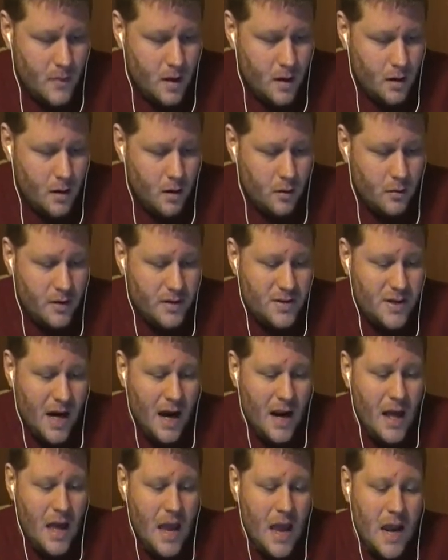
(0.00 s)
You know, the
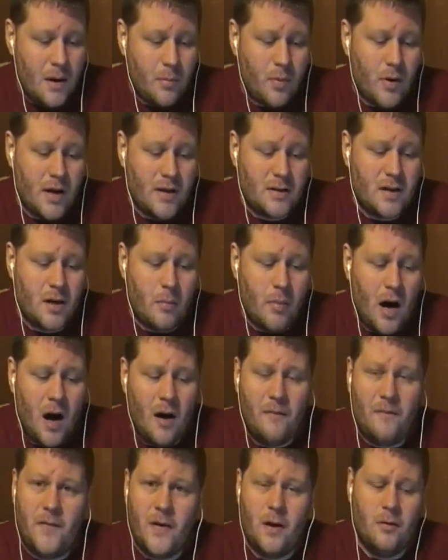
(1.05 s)
China Aid President
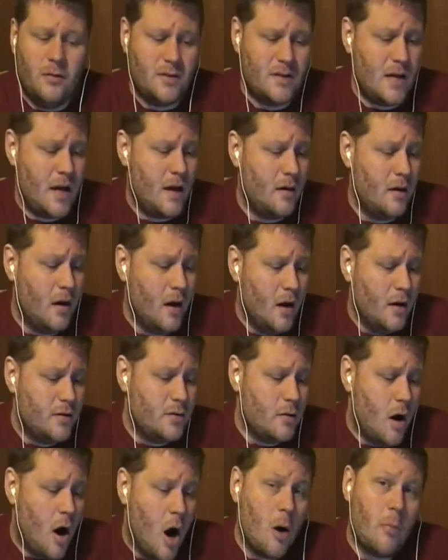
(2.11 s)
Bob Few said
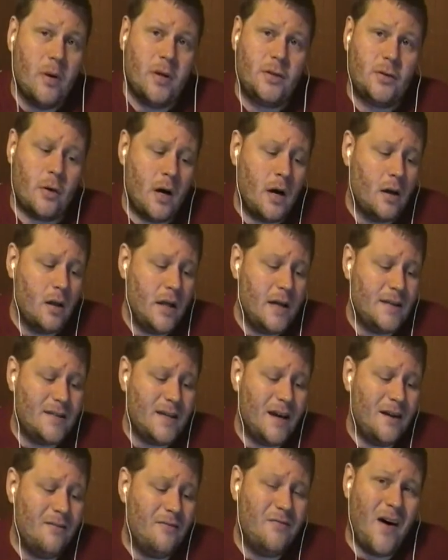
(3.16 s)
to arbitrarily
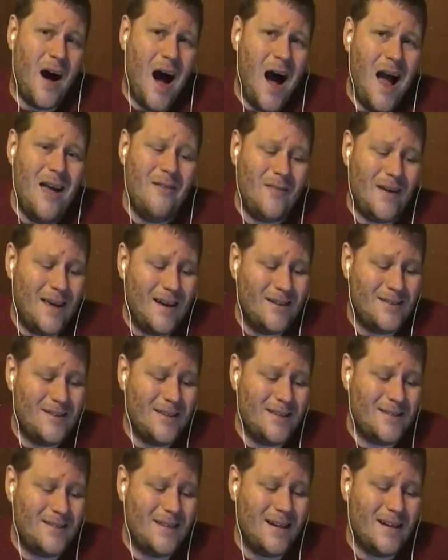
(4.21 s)
send 5
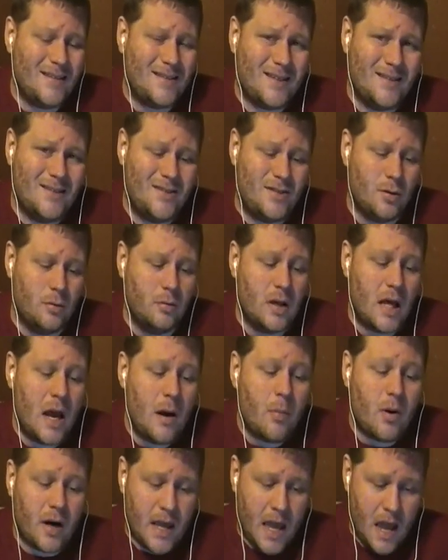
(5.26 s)
innocent citizens to
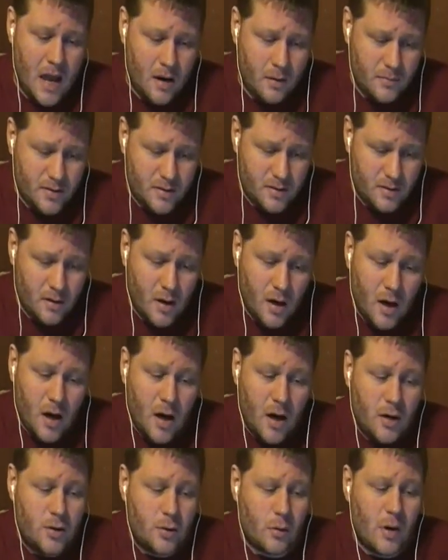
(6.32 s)
labor camps
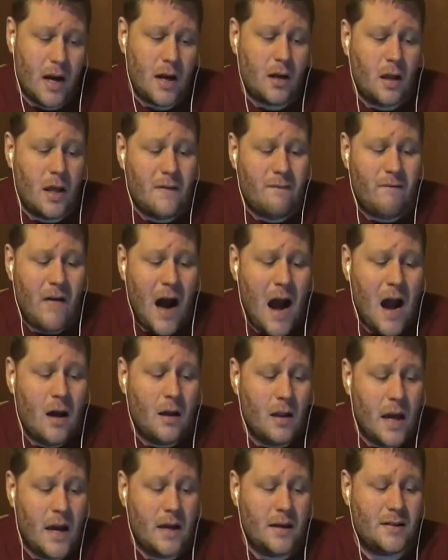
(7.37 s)
directly
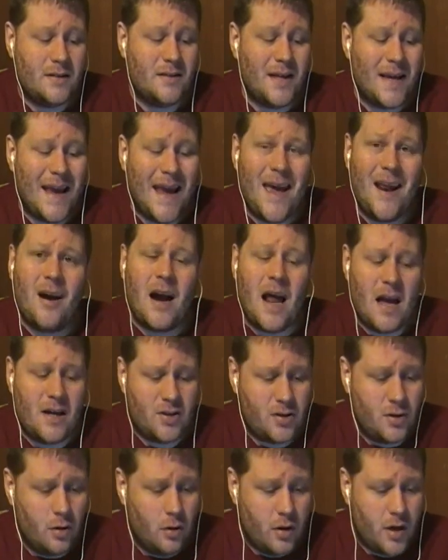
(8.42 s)
violates the
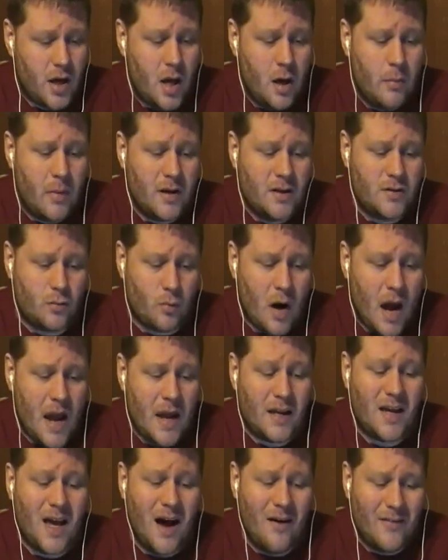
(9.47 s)
international human
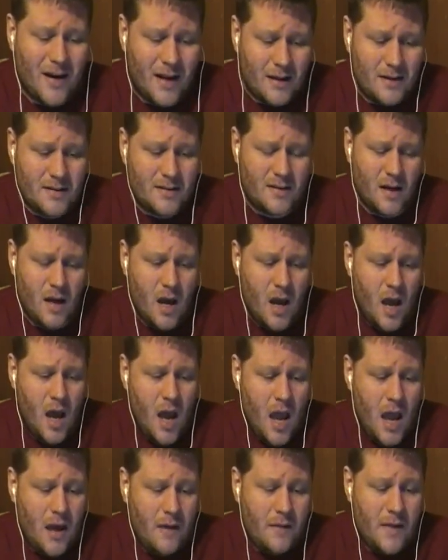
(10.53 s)
rights covenants
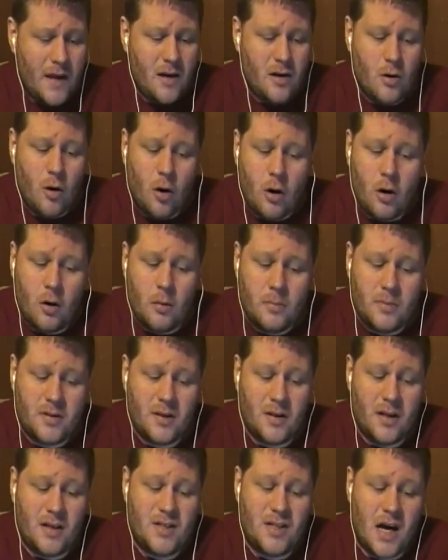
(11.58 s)
and the
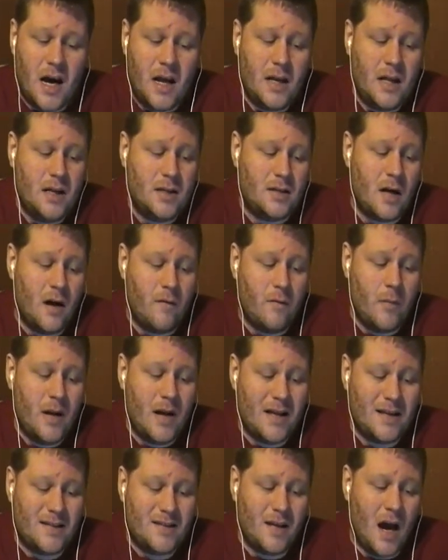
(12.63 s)
norms the Chinese
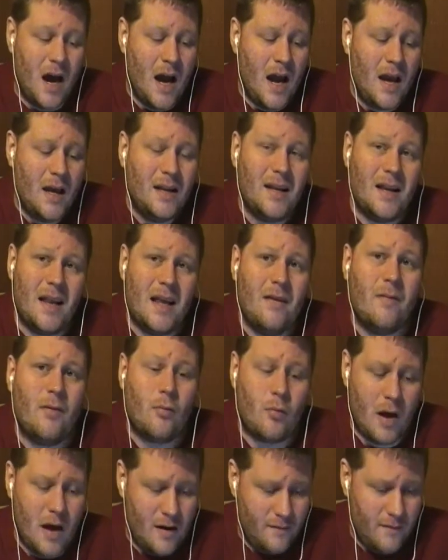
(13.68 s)
government has signed and even
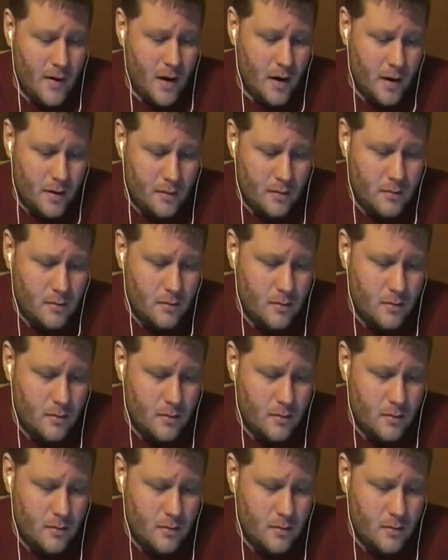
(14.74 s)
ratified.